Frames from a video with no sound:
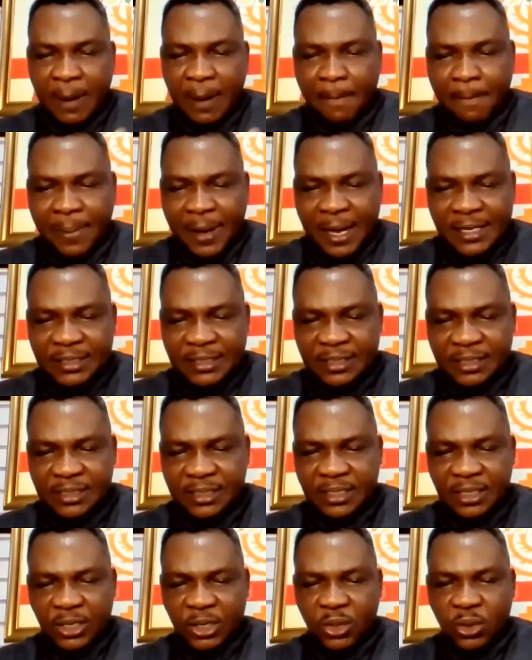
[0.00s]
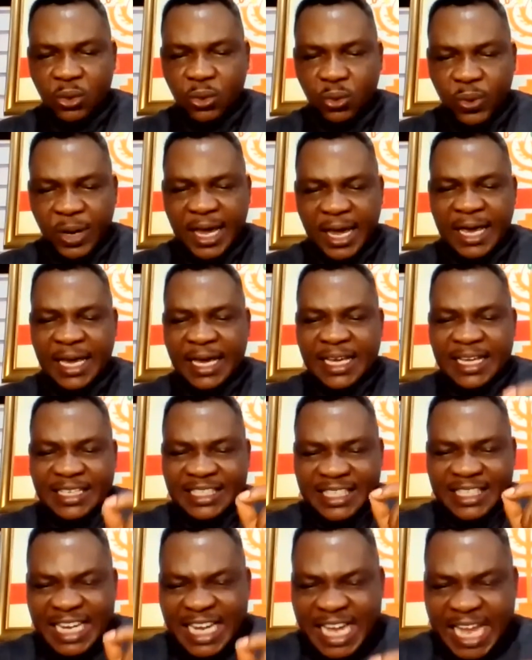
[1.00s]
the place where
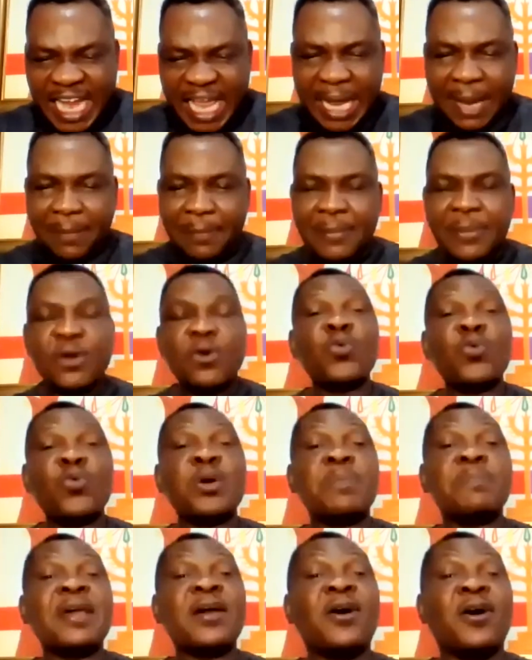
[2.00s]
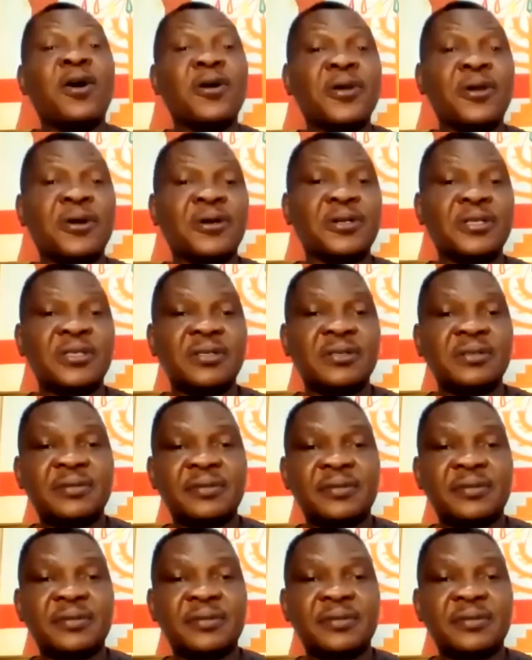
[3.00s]
his name will be honored.